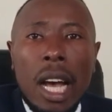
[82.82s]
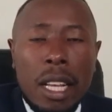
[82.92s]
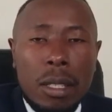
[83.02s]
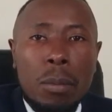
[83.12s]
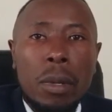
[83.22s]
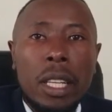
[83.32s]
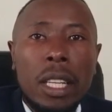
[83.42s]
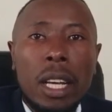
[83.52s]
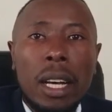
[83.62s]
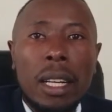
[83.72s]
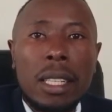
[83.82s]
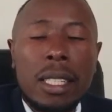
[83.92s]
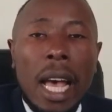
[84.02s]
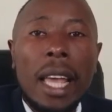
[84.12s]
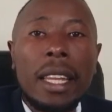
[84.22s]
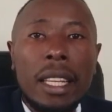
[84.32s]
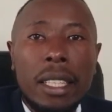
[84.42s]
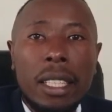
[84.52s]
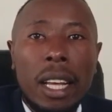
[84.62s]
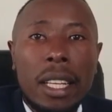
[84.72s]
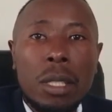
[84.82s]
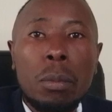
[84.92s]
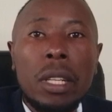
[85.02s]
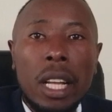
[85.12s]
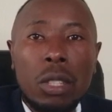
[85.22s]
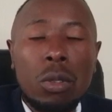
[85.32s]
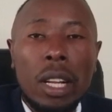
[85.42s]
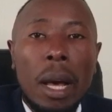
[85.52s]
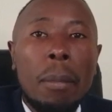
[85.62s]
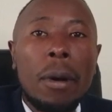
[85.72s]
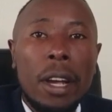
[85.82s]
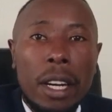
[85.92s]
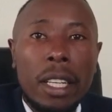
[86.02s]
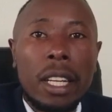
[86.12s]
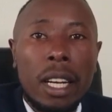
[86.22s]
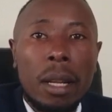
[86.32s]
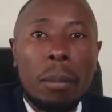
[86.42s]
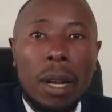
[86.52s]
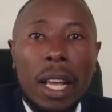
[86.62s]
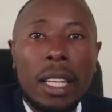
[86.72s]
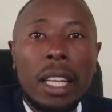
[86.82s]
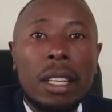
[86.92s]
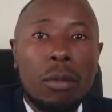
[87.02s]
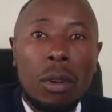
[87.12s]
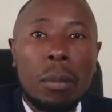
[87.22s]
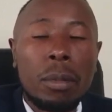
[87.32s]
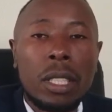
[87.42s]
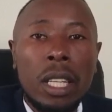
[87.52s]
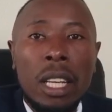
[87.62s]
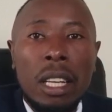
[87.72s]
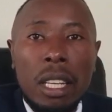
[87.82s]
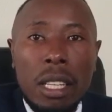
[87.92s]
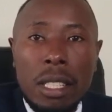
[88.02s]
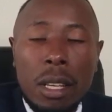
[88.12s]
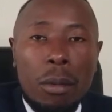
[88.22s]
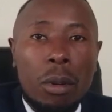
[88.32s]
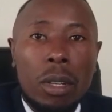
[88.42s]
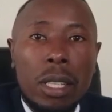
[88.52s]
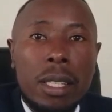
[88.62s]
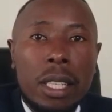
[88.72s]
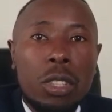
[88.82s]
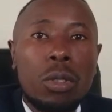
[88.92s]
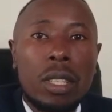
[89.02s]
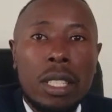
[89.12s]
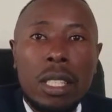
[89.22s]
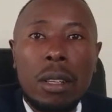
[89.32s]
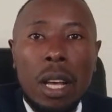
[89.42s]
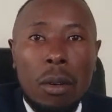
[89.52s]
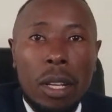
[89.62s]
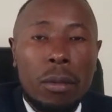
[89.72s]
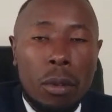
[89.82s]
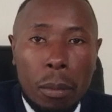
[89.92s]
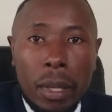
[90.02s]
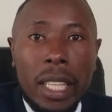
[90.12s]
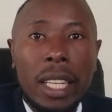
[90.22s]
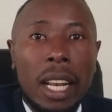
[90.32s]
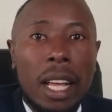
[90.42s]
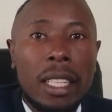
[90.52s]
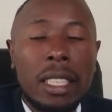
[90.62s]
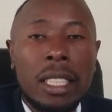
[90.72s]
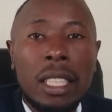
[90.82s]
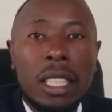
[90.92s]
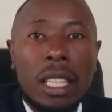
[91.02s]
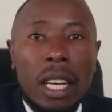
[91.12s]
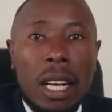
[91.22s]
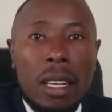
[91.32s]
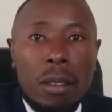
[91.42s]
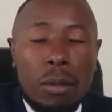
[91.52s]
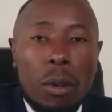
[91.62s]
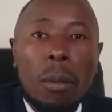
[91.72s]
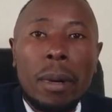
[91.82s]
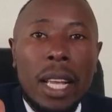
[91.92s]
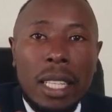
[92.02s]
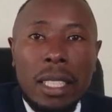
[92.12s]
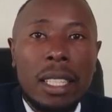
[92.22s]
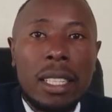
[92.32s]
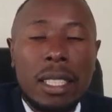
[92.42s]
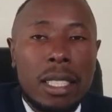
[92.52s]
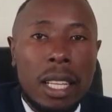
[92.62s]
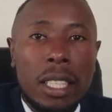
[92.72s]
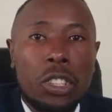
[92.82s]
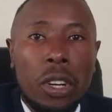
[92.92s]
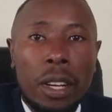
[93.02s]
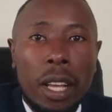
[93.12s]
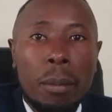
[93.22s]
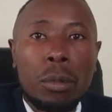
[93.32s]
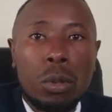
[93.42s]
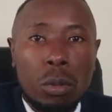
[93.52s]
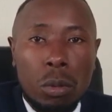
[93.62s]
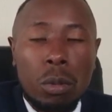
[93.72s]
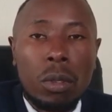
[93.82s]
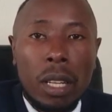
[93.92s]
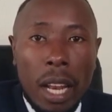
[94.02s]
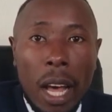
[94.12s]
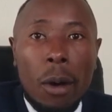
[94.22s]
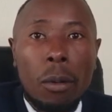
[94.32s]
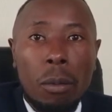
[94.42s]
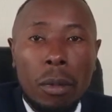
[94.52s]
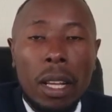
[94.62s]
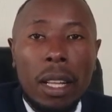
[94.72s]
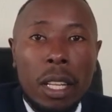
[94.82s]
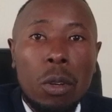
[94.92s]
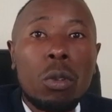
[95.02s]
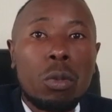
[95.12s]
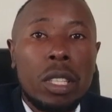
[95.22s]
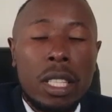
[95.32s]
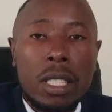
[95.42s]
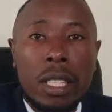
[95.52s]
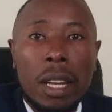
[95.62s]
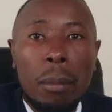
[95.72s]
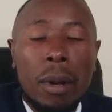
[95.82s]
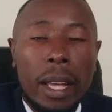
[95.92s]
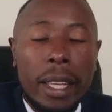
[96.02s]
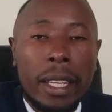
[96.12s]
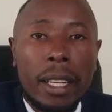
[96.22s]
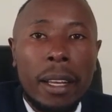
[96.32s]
has been decided, has been actually upheld and applied and developed in several decisions right from England from 19th century up to now. The doctrine is still applying.